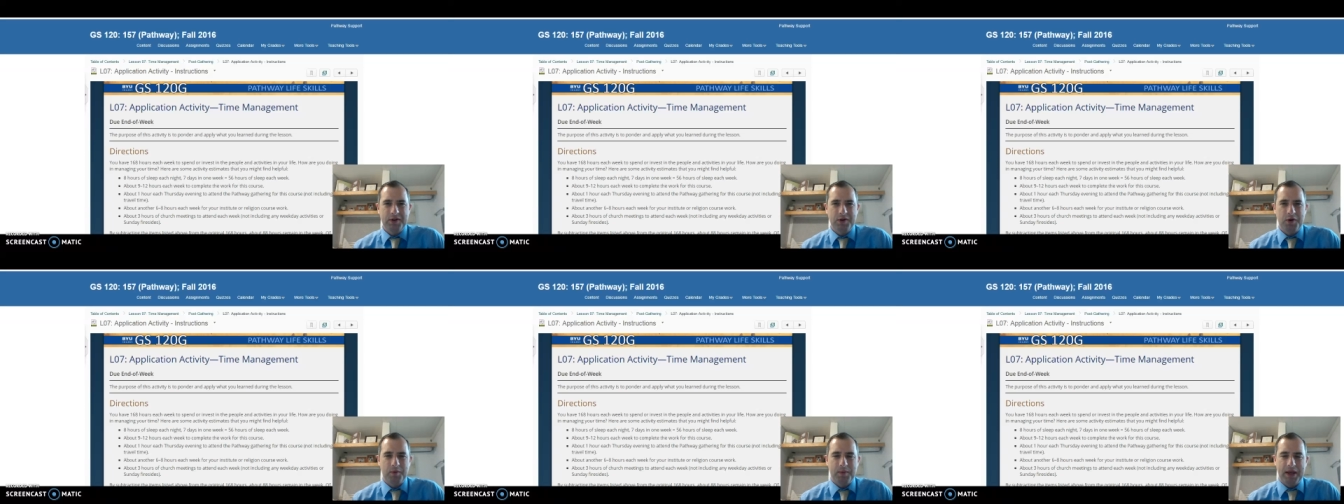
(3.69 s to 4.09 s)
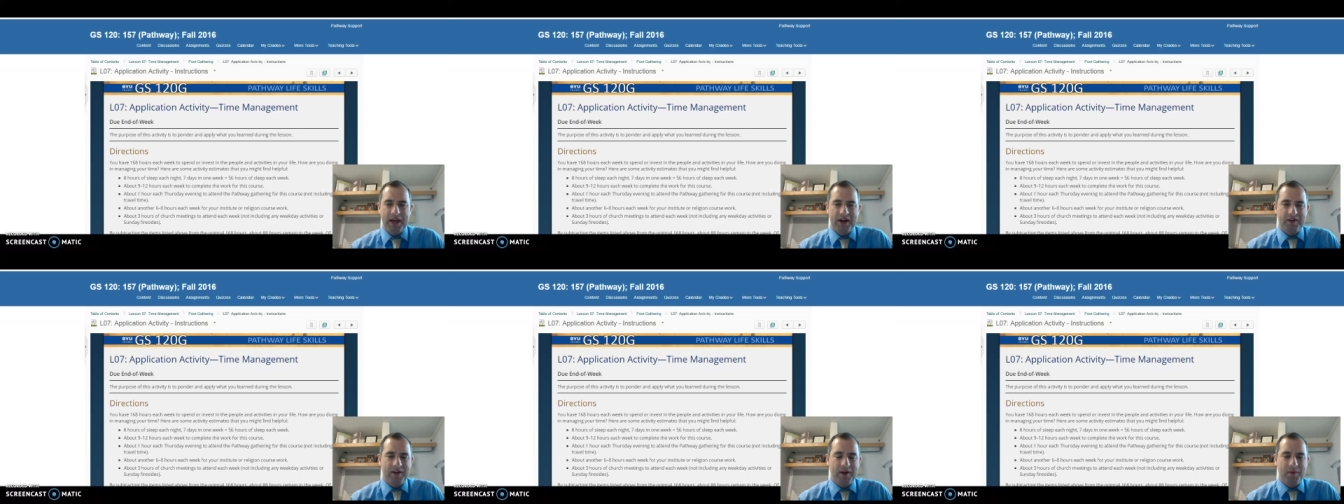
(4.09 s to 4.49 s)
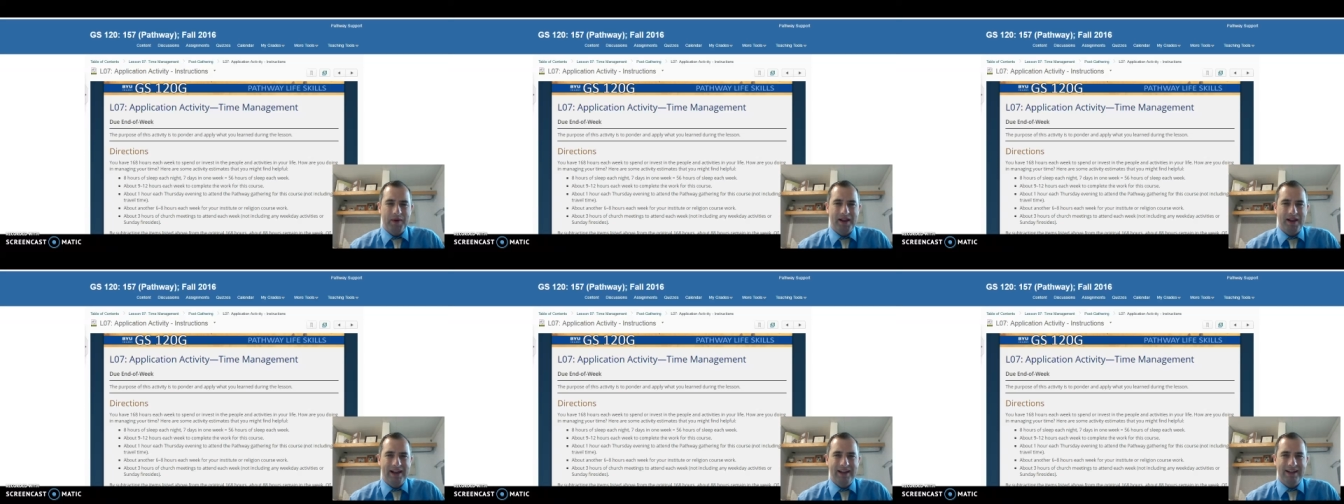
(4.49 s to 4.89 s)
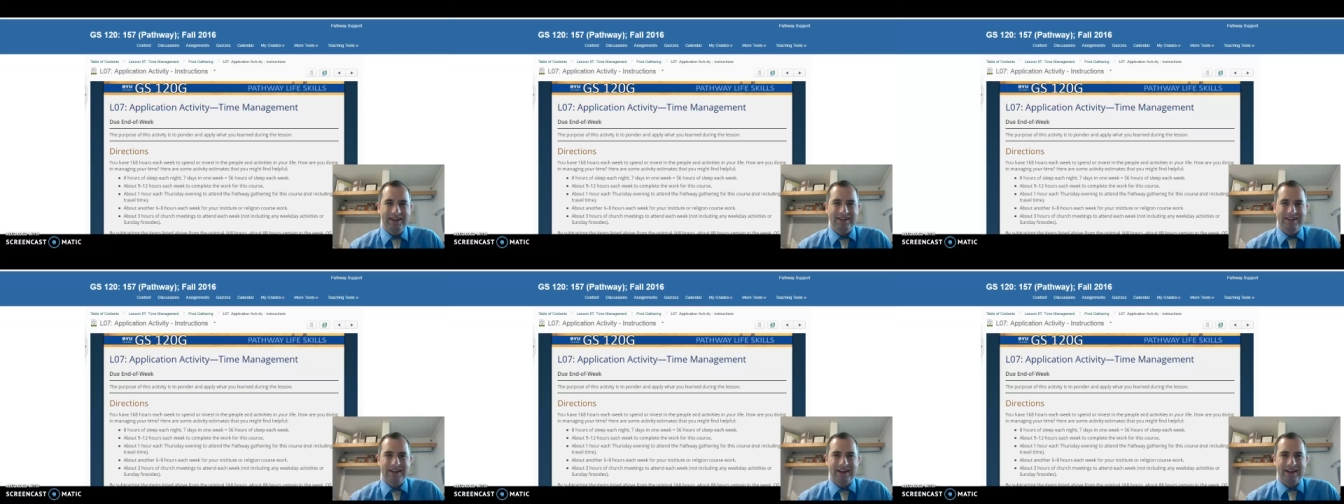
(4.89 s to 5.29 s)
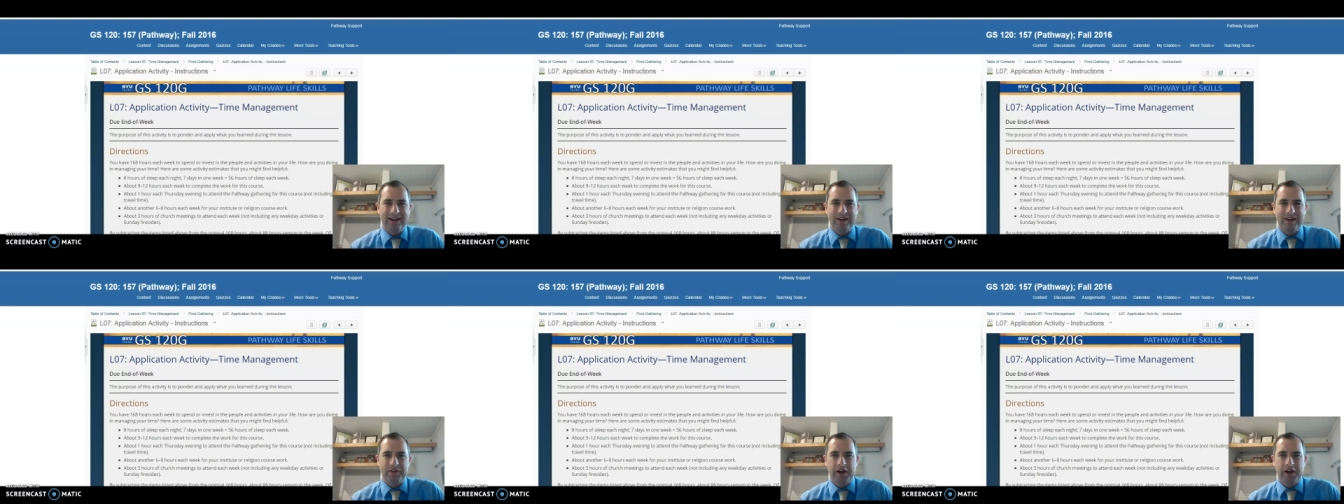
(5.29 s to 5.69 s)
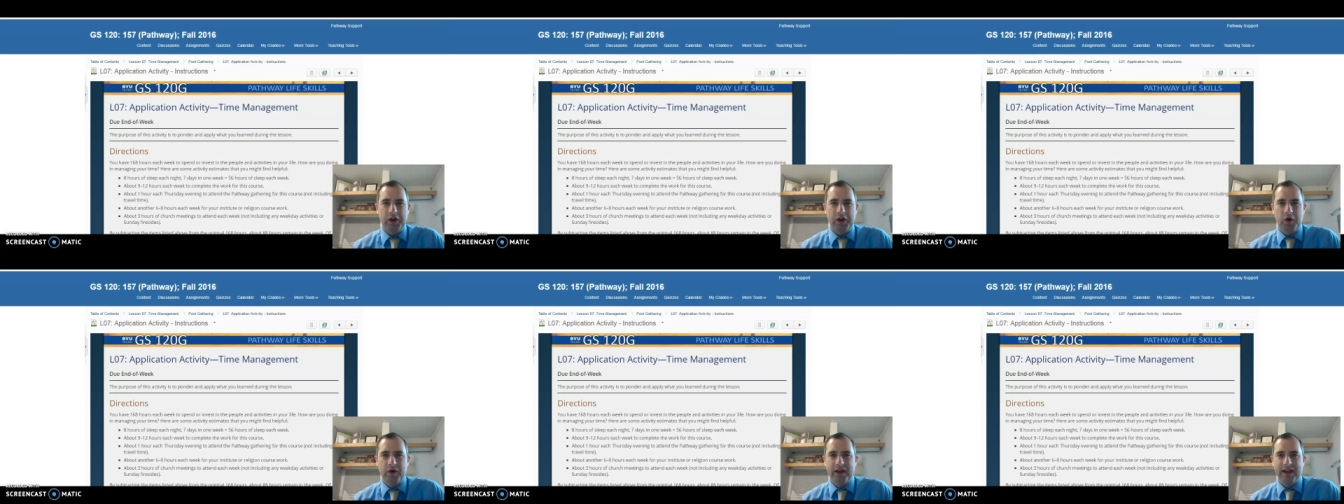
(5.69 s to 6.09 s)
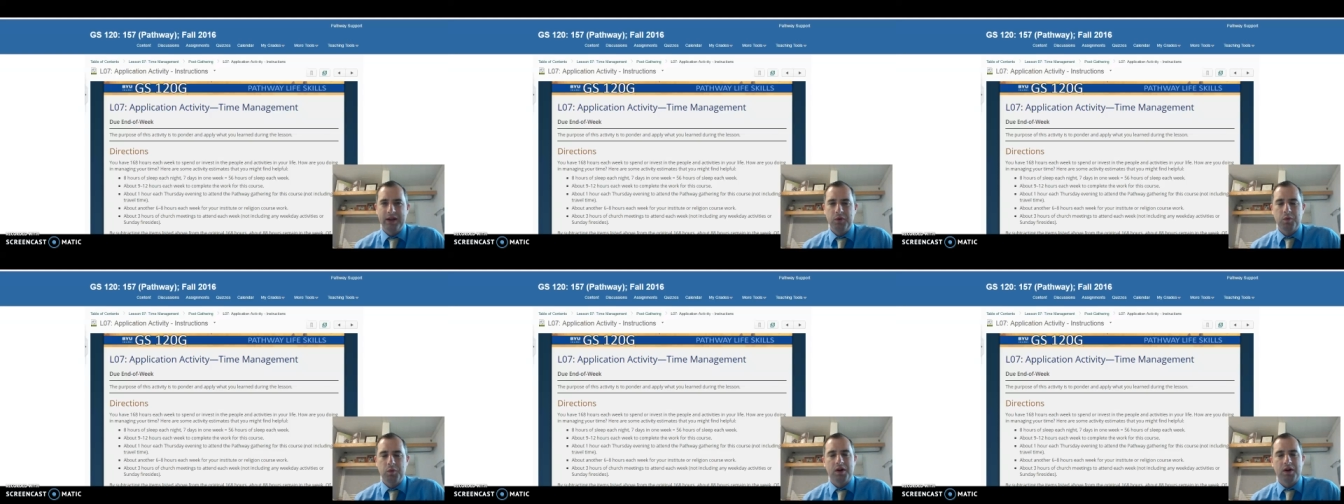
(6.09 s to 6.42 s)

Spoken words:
Hope you had a great weekend and ready to go again.